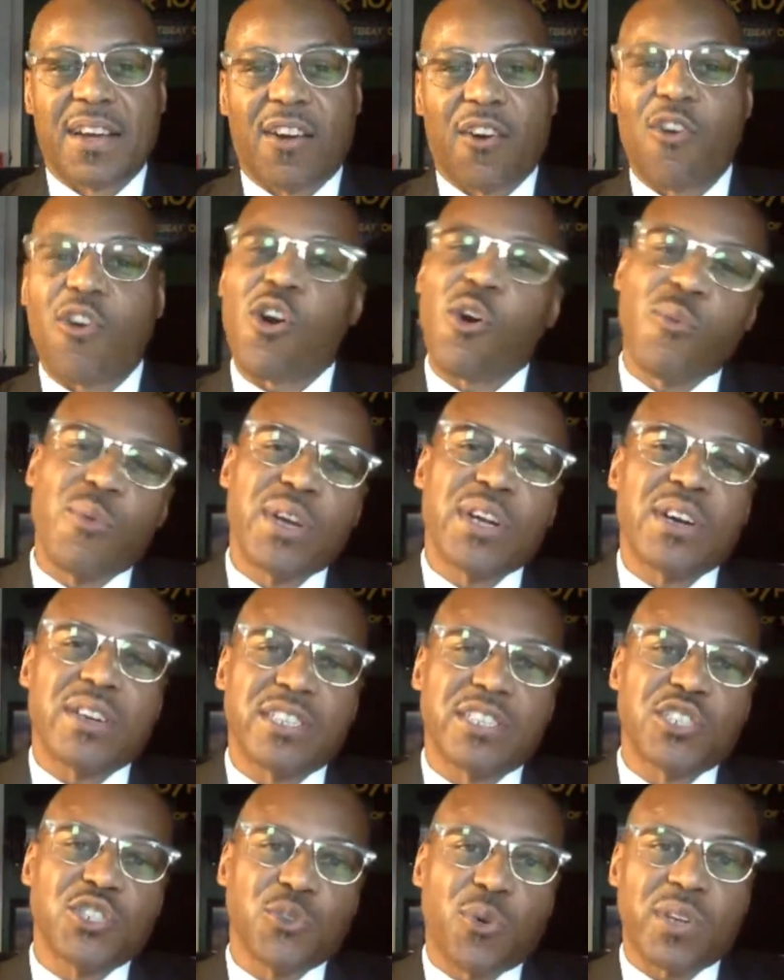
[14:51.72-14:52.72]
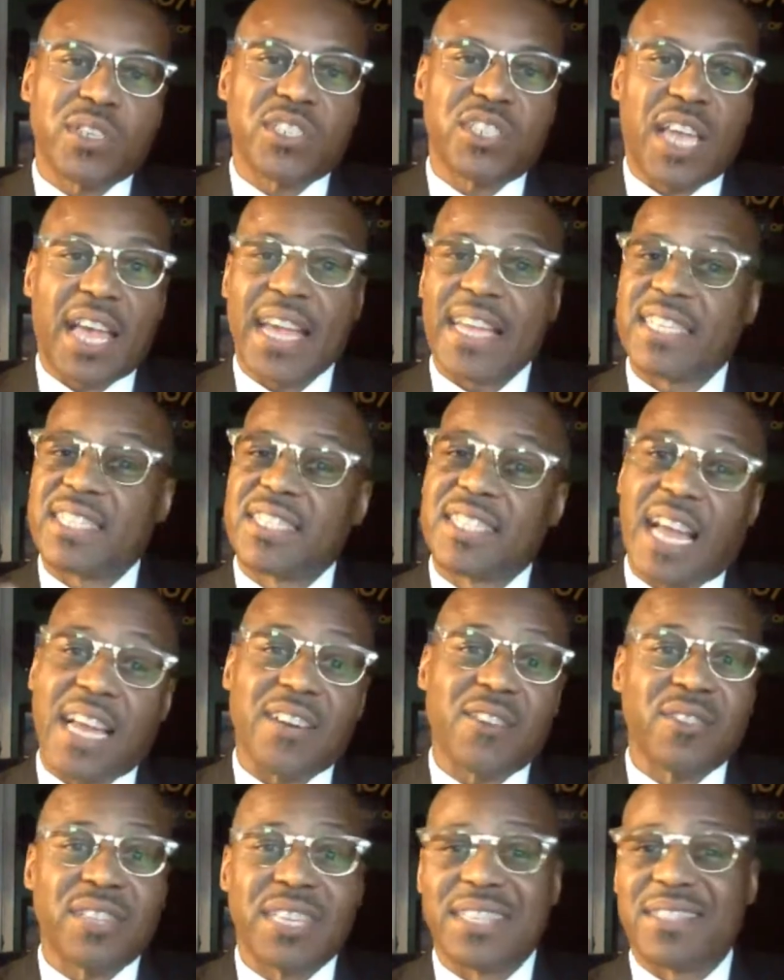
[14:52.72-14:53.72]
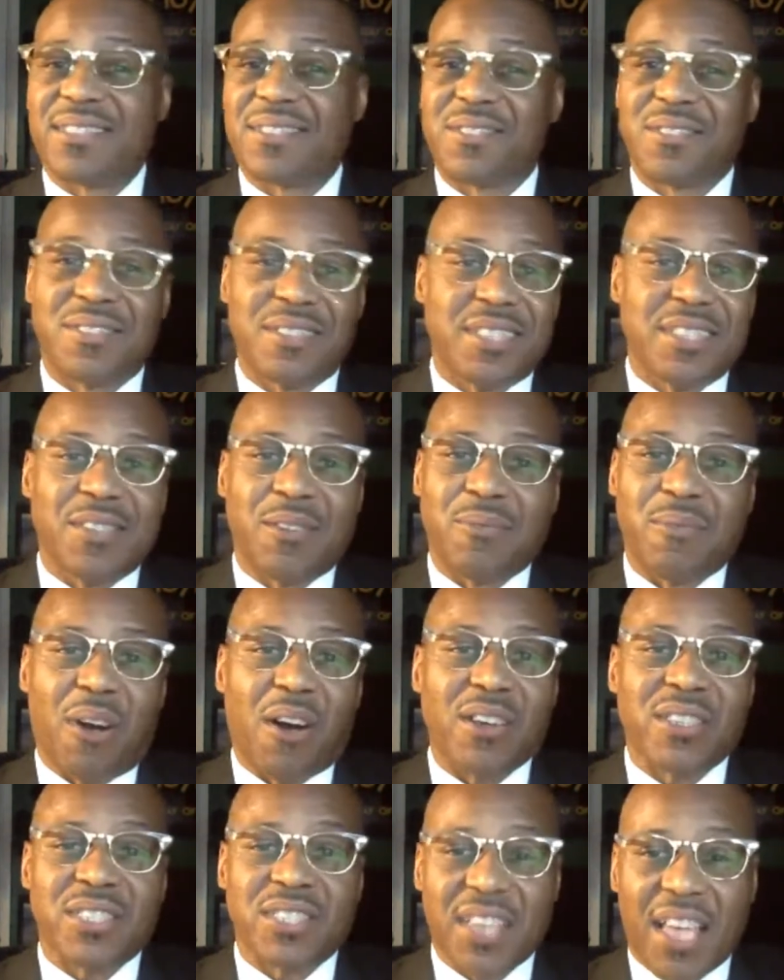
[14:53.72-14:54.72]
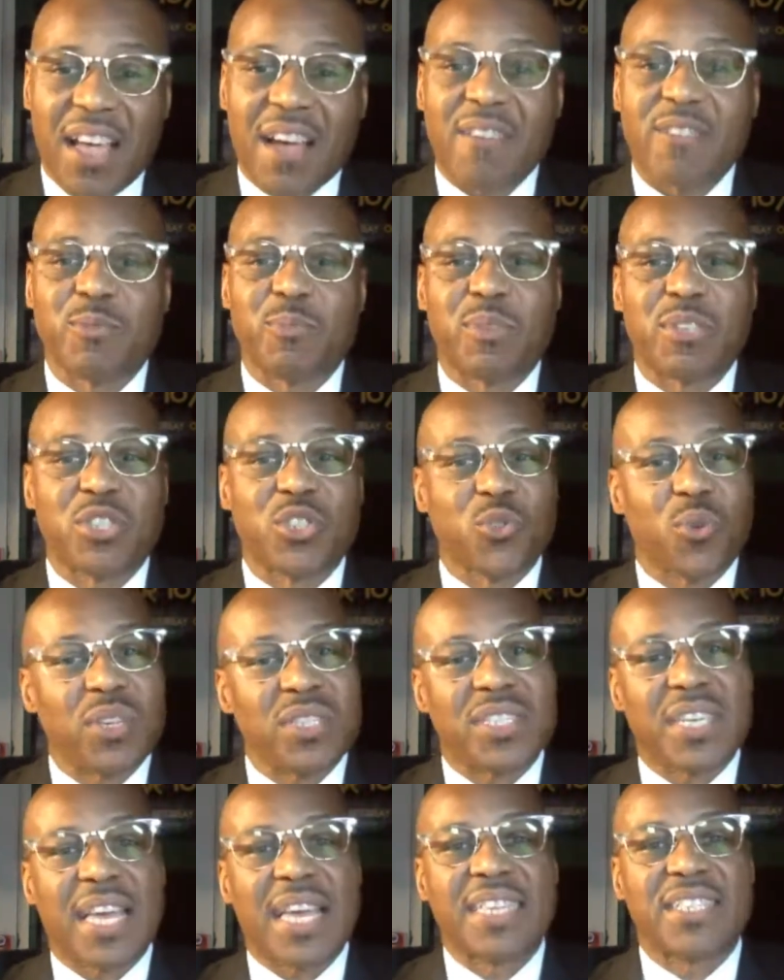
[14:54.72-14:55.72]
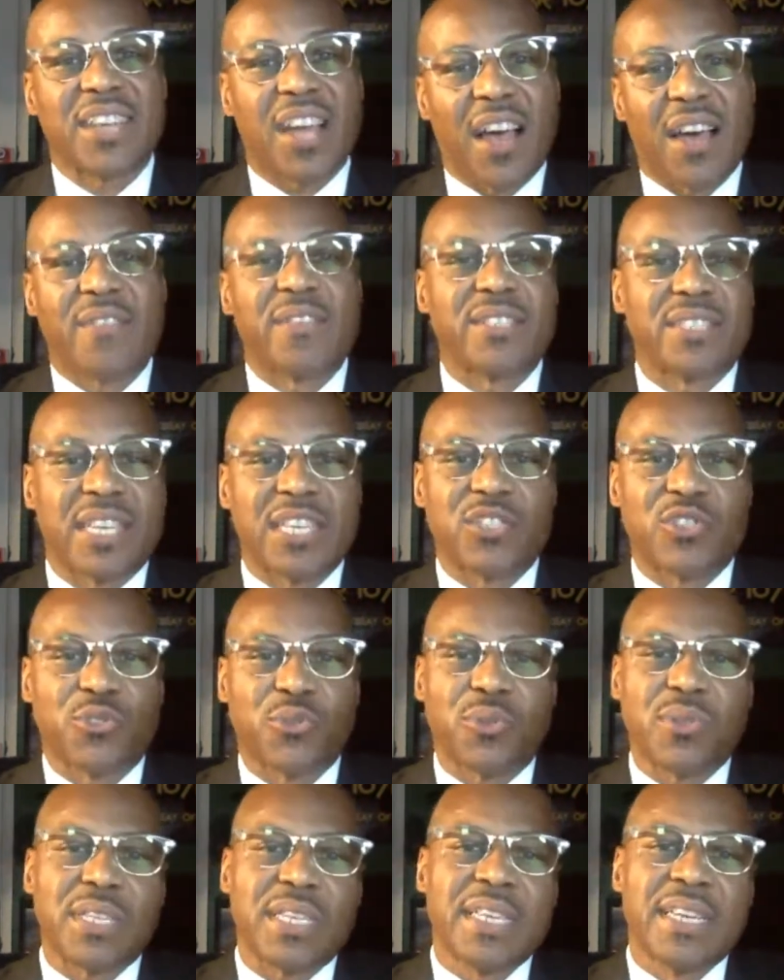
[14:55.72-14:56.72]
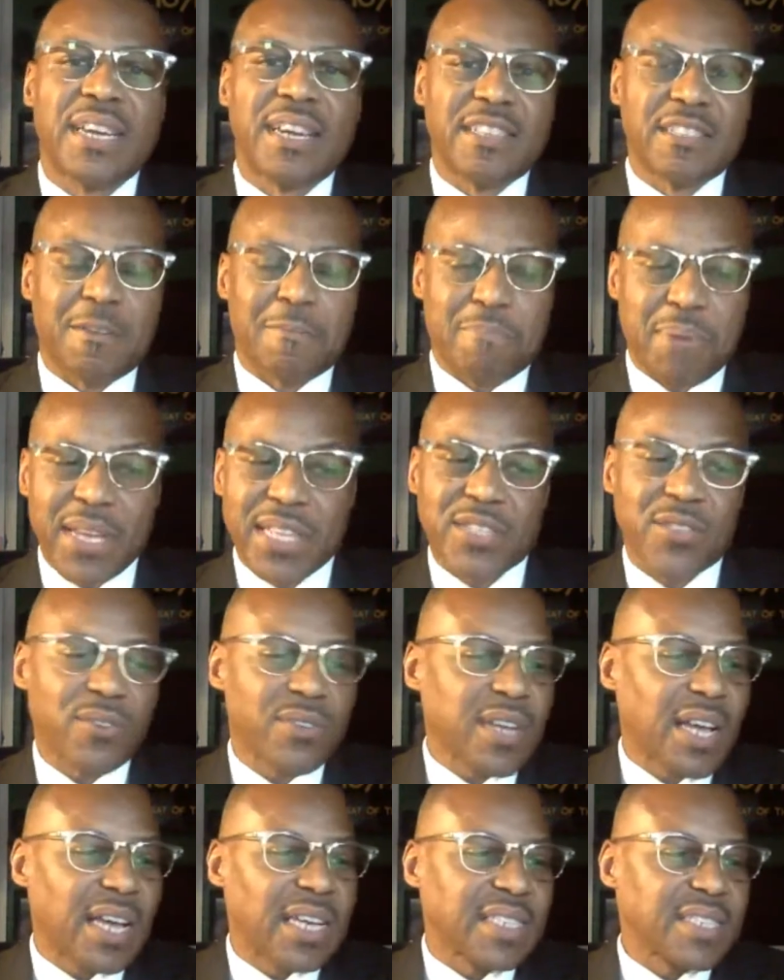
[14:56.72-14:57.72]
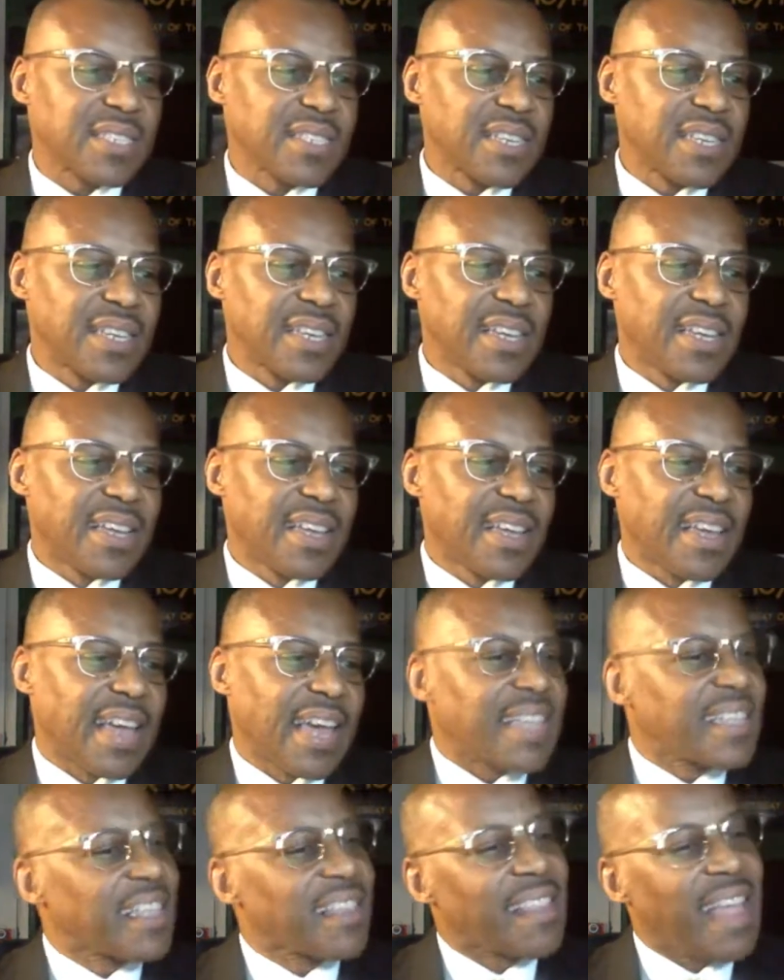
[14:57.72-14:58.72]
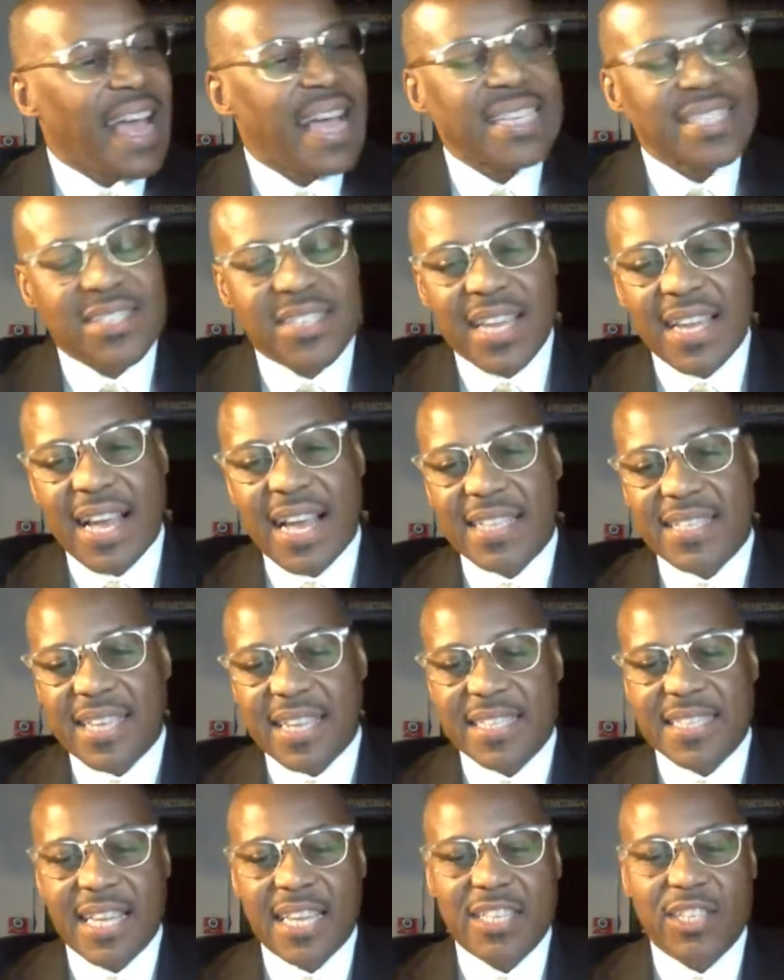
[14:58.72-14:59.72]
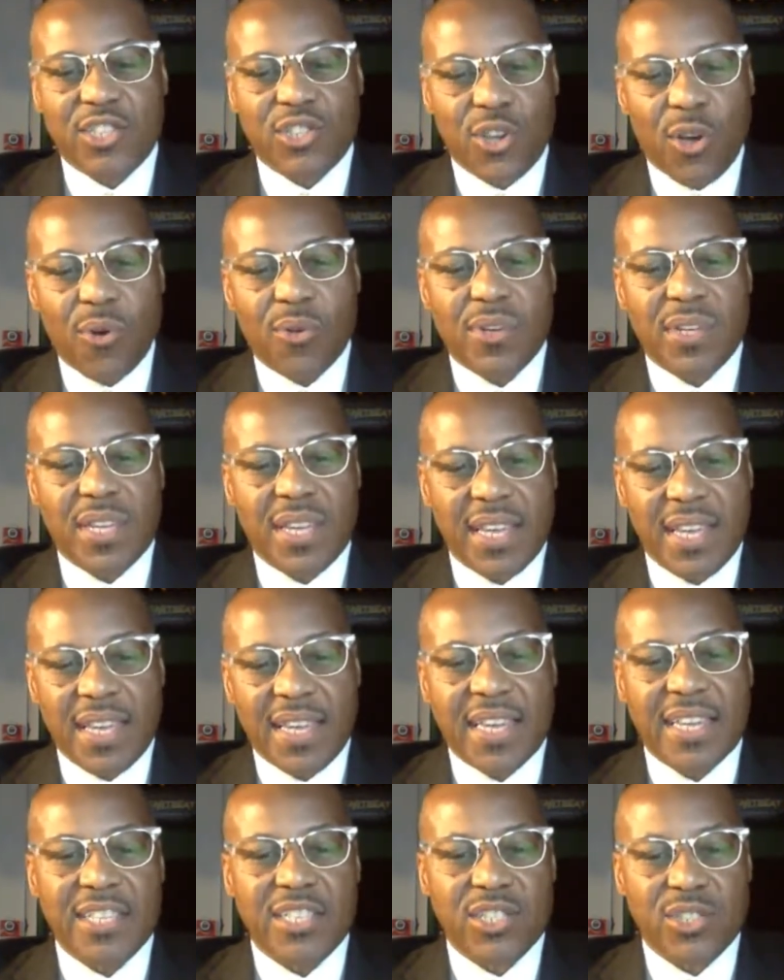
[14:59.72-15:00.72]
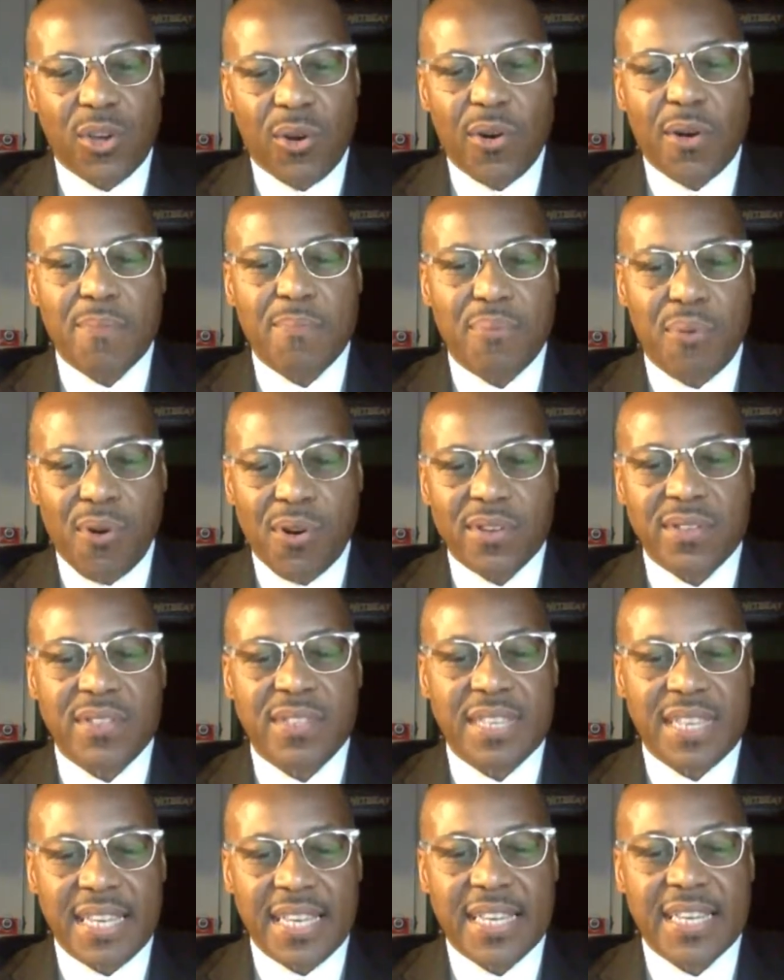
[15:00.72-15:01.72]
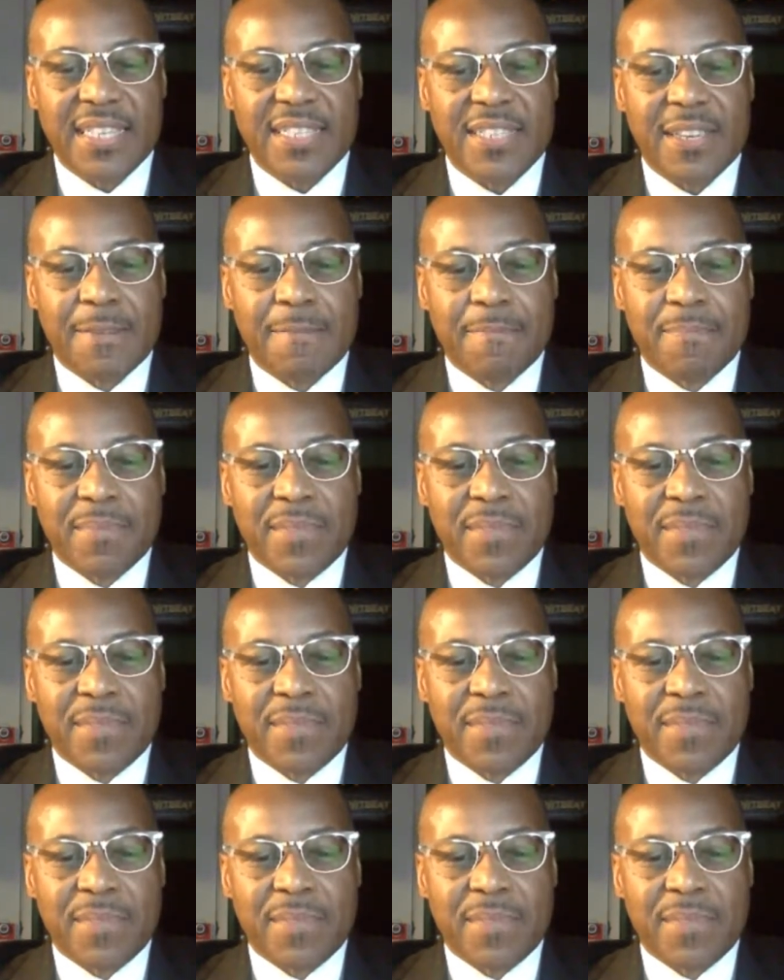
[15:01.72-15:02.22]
Or are we going to shortchange not only ourselves, but shortchange others that truly depend on us? And the last thing I think that's so key and so important is